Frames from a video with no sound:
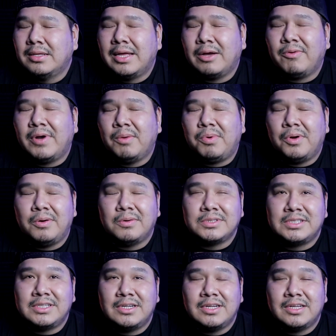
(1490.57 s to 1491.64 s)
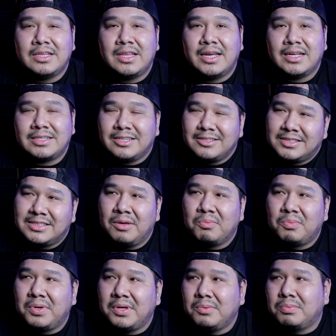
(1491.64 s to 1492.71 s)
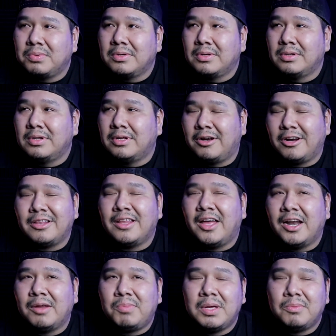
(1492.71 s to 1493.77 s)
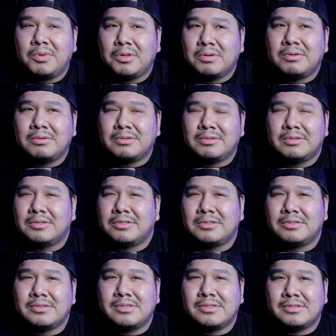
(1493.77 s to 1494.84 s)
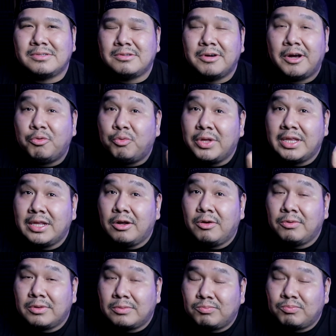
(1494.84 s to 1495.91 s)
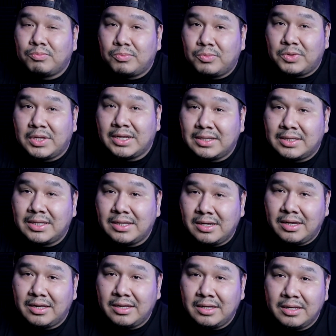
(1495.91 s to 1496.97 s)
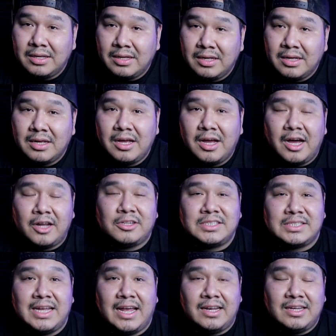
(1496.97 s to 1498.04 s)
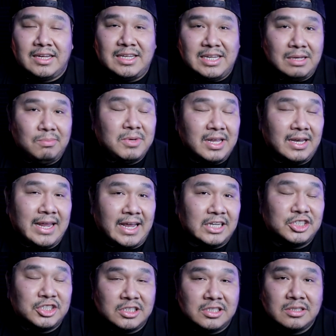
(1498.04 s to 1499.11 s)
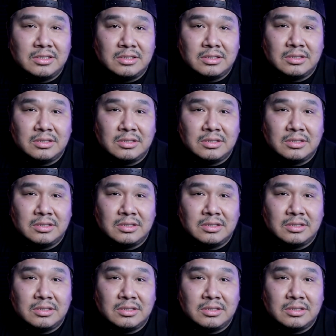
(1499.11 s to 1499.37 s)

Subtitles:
when I posted it, like, there's some people, or a lot of people who I really don't think they understand the deep connection,